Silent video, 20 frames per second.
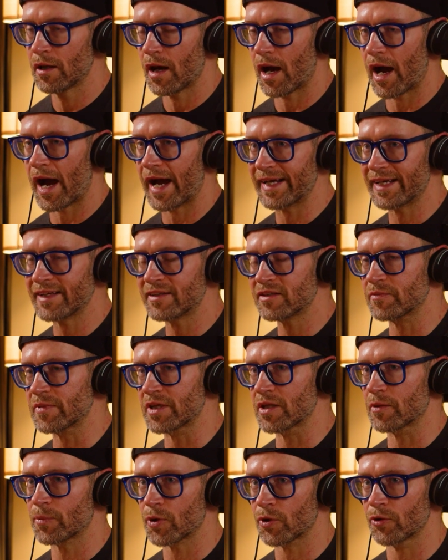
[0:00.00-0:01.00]
I get to be
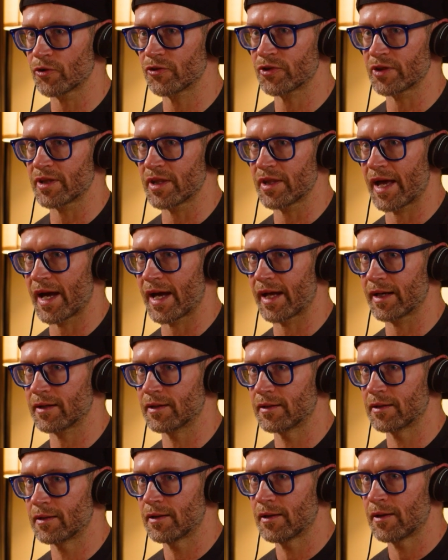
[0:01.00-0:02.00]
the person
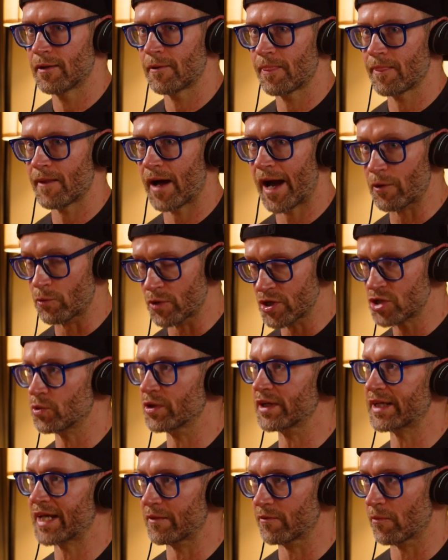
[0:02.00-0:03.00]
that I wish
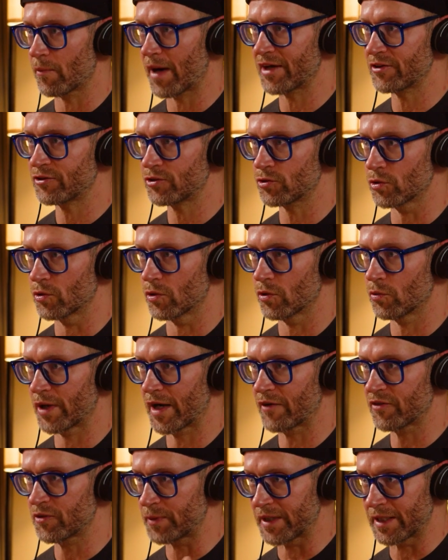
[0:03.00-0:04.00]
would have came to my school when I
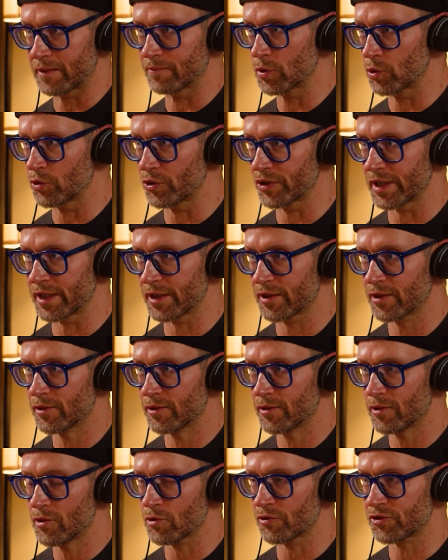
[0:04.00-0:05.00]
was being bullied
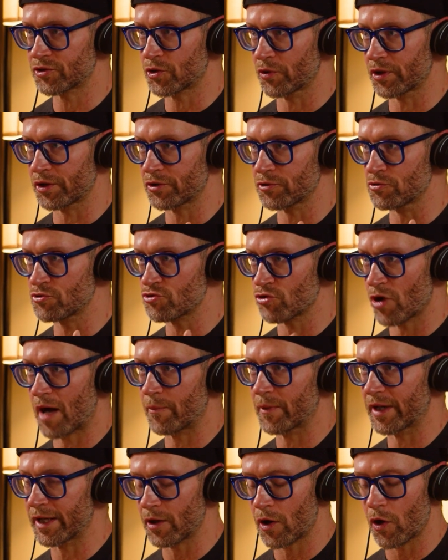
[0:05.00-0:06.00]
or was going through
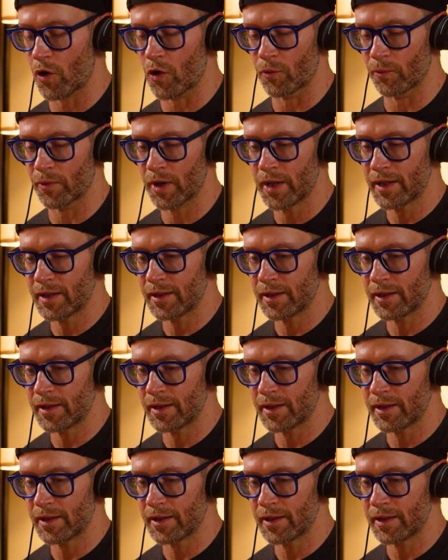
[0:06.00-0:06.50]
trauma at home.